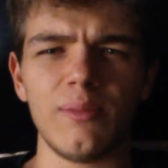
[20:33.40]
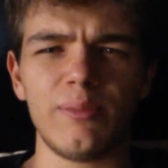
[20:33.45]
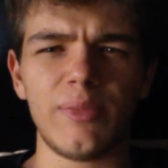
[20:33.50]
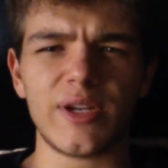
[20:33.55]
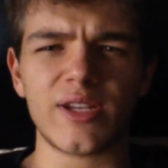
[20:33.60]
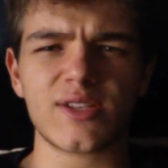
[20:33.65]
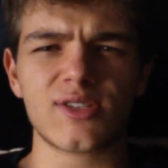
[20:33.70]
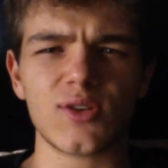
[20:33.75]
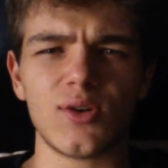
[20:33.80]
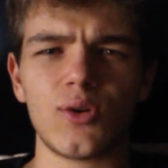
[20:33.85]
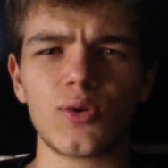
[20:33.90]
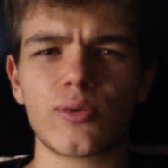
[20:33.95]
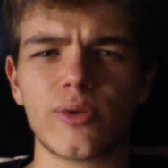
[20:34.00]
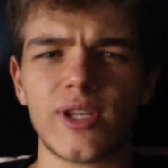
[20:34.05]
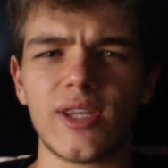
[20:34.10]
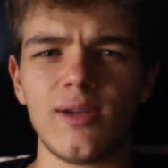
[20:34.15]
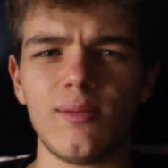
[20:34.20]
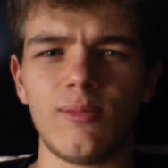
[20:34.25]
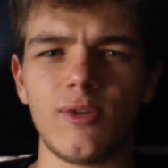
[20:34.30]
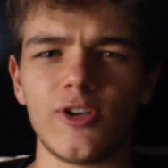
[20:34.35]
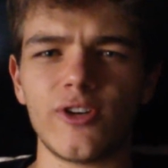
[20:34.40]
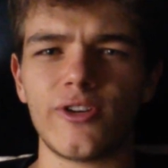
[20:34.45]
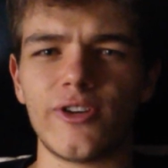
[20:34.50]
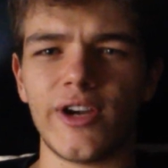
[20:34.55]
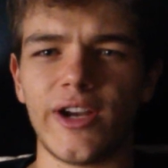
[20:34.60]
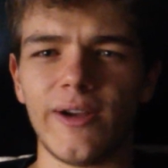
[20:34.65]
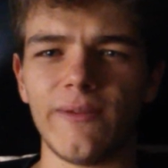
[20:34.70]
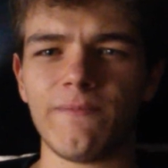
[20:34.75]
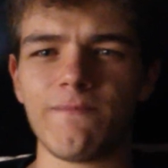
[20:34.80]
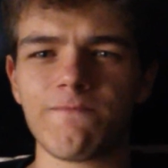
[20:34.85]
but it's all really
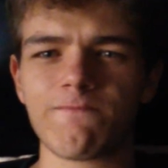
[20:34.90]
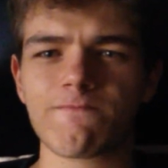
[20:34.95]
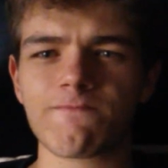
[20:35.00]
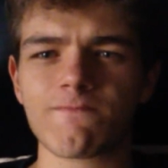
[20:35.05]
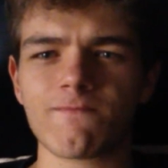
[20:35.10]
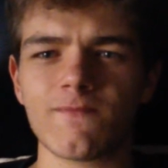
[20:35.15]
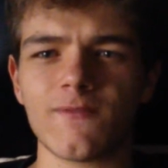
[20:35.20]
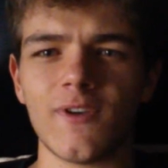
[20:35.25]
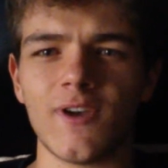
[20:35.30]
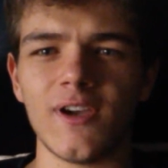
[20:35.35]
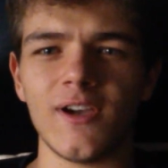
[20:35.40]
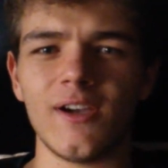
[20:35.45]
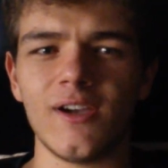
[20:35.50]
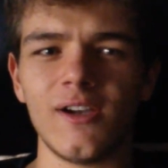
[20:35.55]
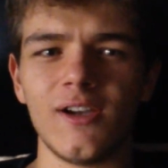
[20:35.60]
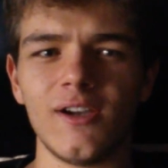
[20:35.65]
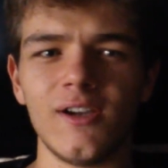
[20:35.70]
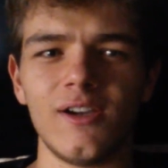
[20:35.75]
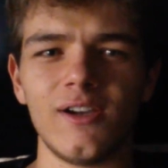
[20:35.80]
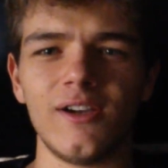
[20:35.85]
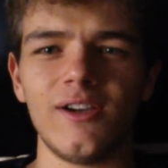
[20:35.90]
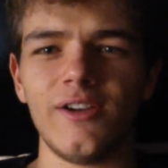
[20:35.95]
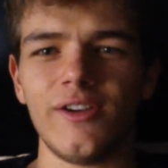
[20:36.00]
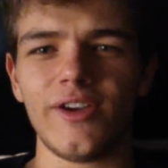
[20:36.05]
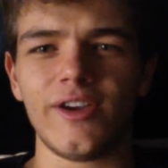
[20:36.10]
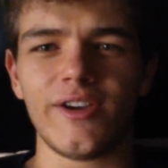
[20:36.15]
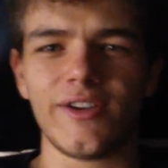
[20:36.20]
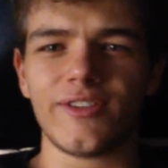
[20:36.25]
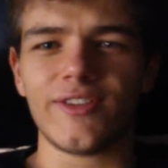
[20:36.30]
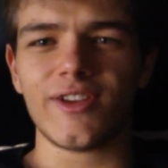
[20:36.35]
blurry.
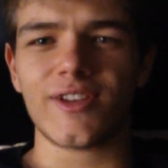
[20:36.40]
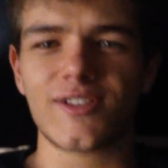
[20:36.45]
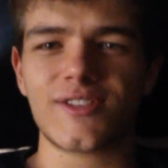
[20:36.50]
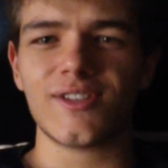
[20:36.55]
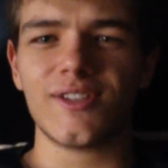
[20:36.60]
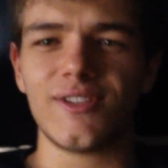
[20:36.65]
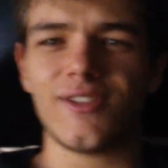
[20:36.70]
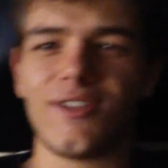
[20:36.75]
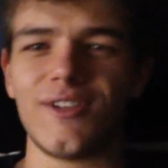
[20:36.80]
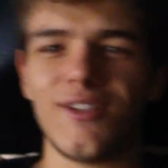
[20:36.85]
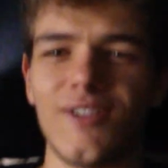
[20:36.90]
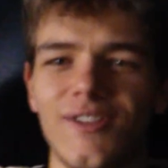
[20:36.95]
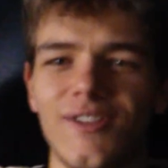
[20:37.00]
And that's it.